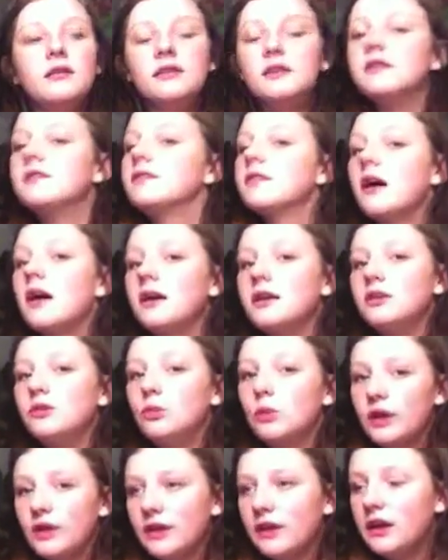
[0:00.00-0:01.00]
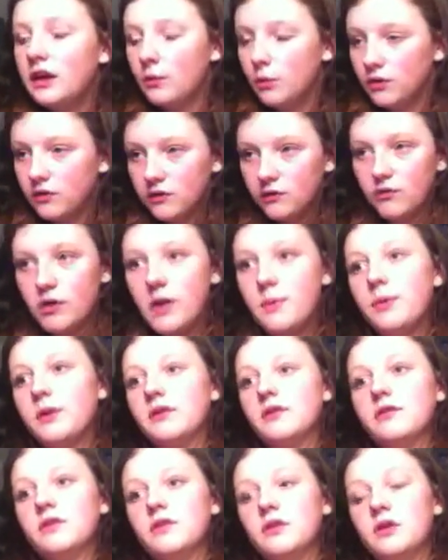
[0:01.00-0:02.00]
decide whether he was a
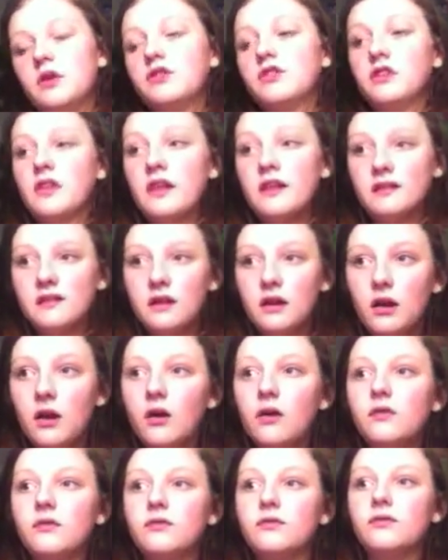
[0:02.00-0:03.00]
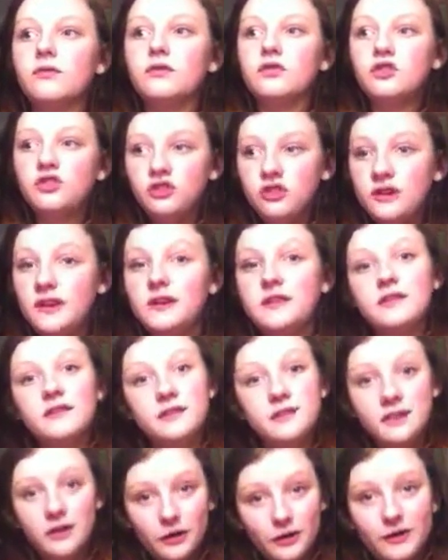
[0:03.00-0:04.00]
rapist or not. So there's a lot of
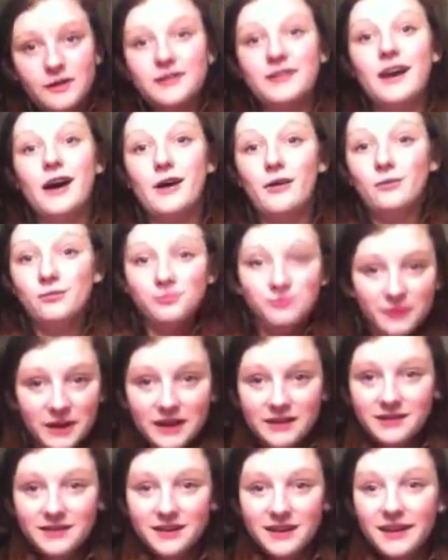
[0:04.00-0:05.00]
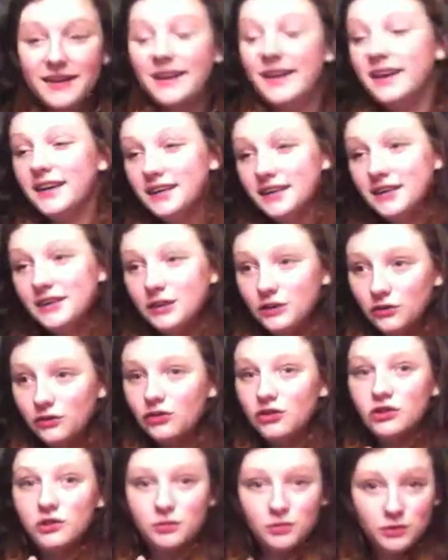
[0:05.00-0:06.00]
shit going down, basically, in the
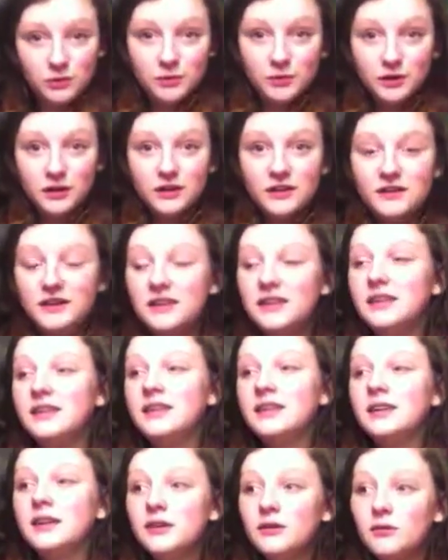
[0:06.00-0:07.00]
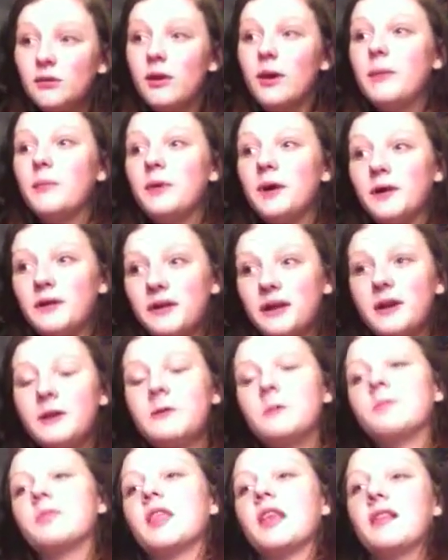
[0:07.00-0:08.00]
YouTube community right about
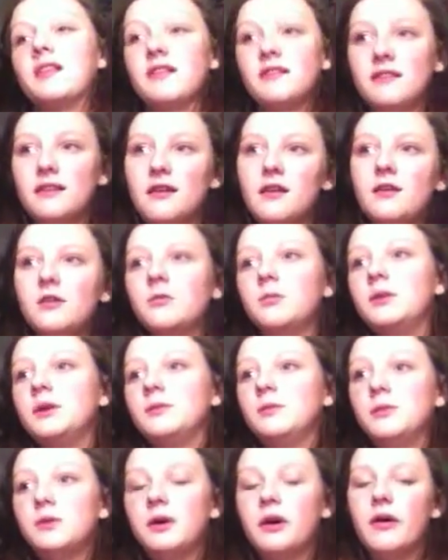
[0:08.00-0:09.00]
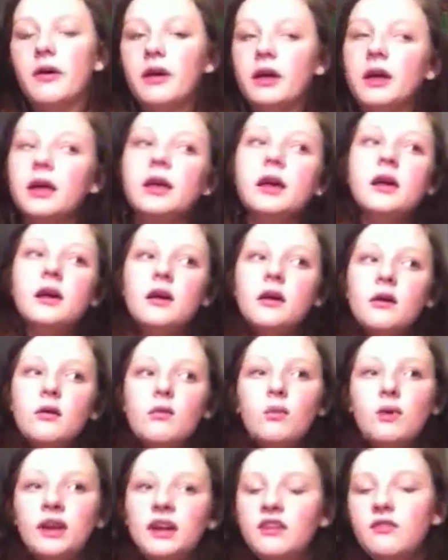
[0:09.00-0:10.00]
now, and there's a lot of people going,
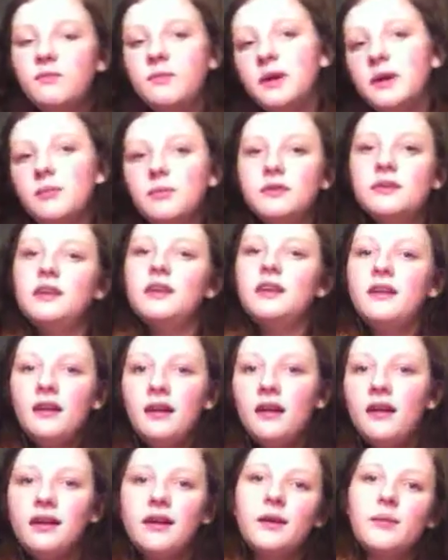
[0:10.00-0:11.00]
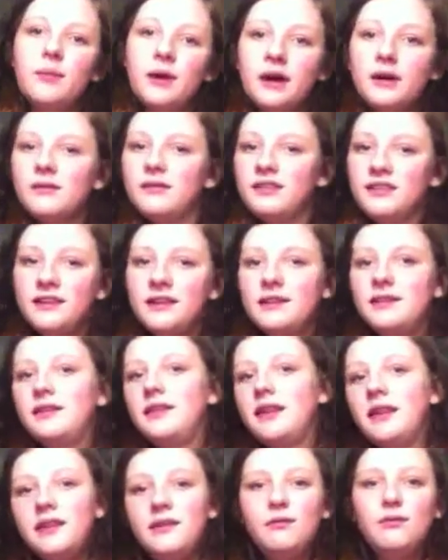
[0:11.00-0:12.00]
well, if people didn't lie about it,
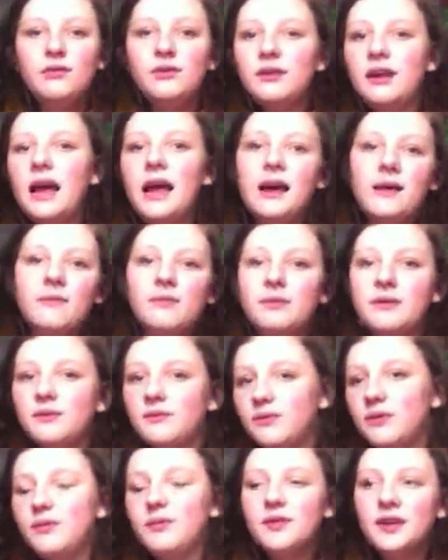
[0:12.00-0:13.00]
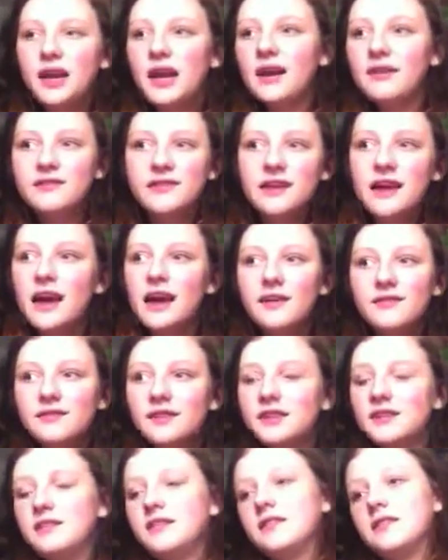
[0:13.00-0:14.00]
then it wouldn't happen and we wouldn't have to have
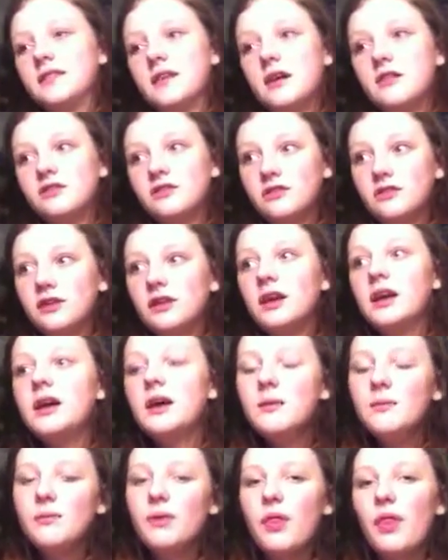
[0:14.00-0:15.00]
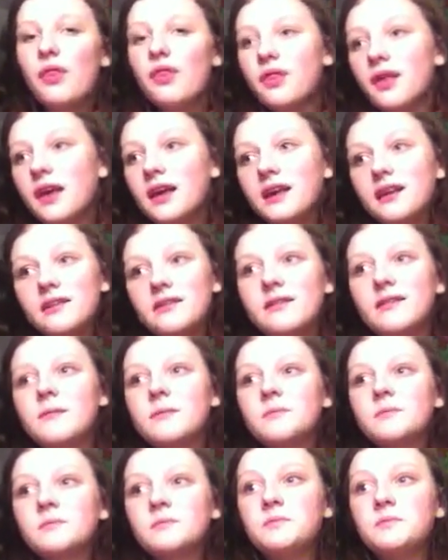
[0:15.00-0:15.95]
this discussion. But the thing is,